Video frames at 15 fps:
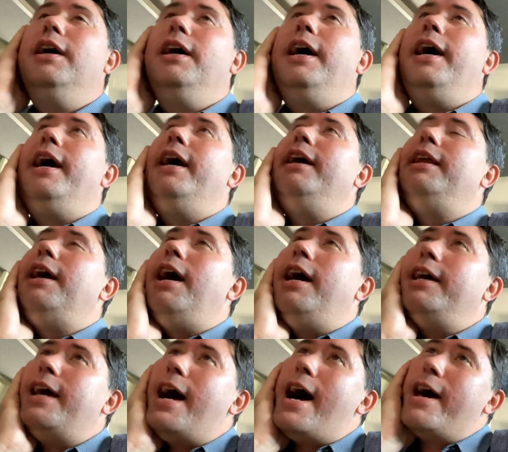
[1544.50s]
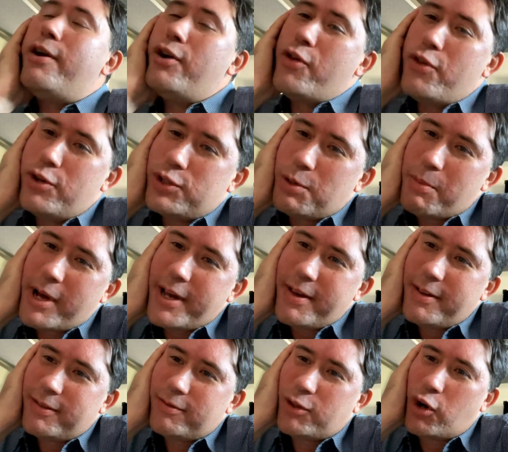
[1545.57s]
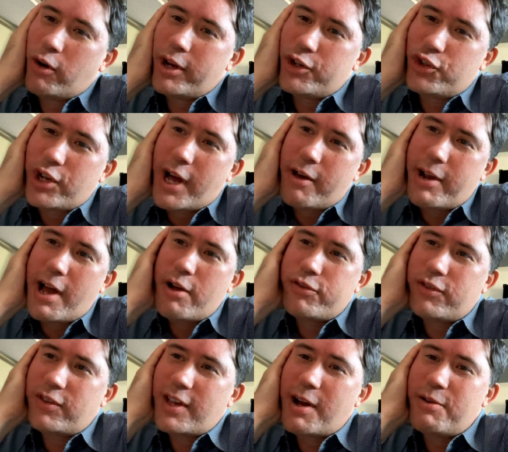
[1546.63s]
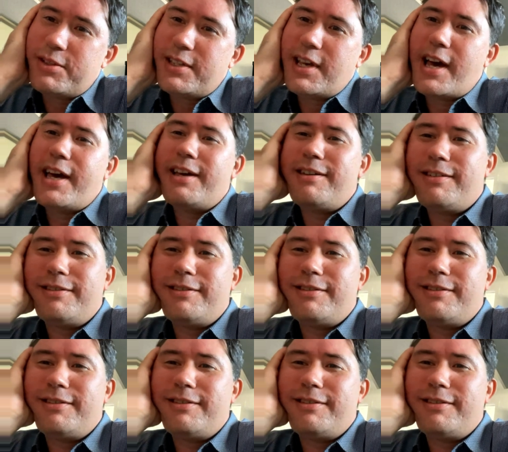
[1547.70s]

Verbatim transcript: And uh, yeah, I don't know. Those are my current shout outs, I would say.